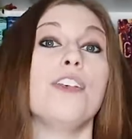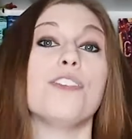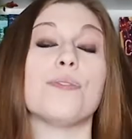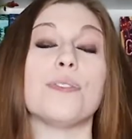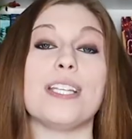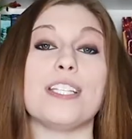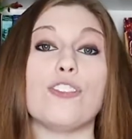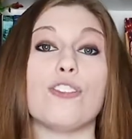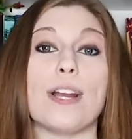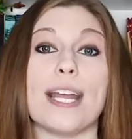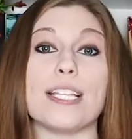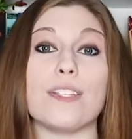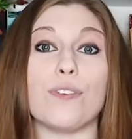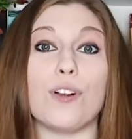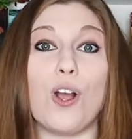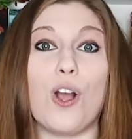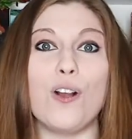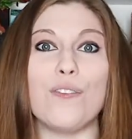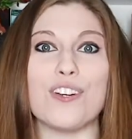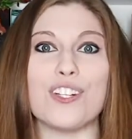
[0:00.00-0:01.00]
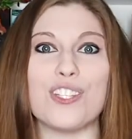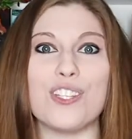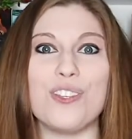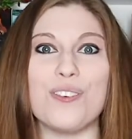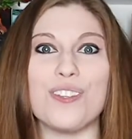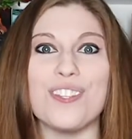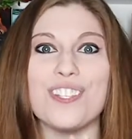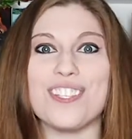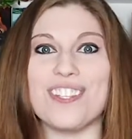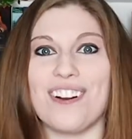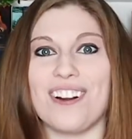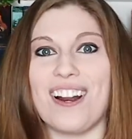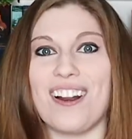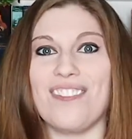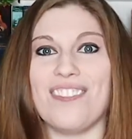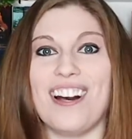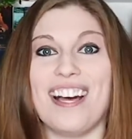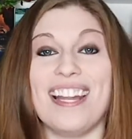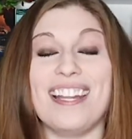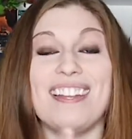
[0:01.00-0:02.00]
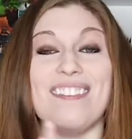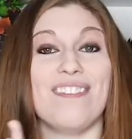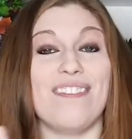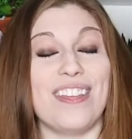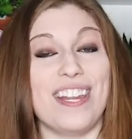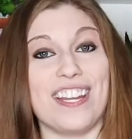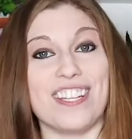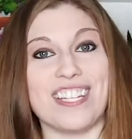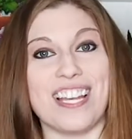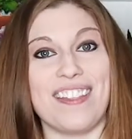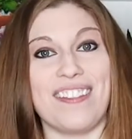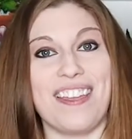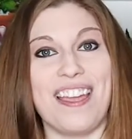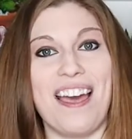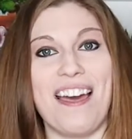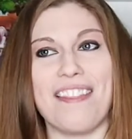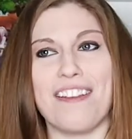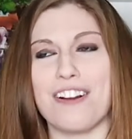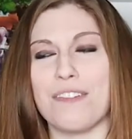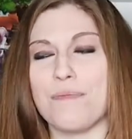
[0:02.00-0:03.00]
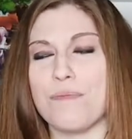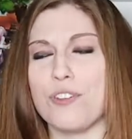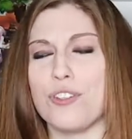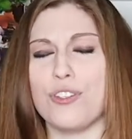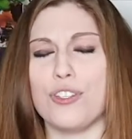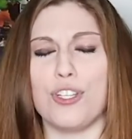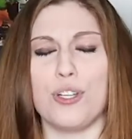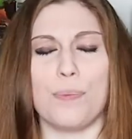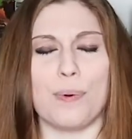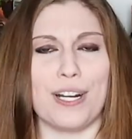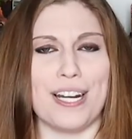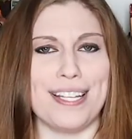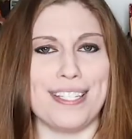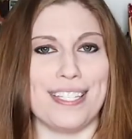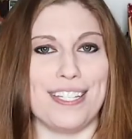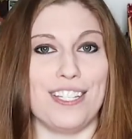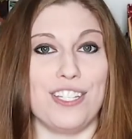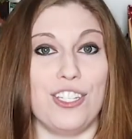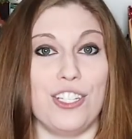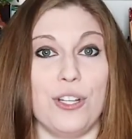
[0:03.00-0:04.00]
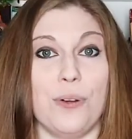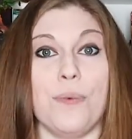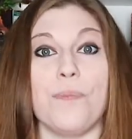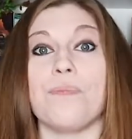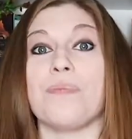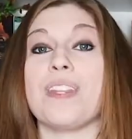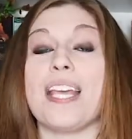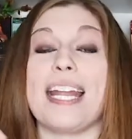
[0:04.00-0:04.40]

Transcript: So it does transfer over so you can start on one, finish on the other. Super easy to do.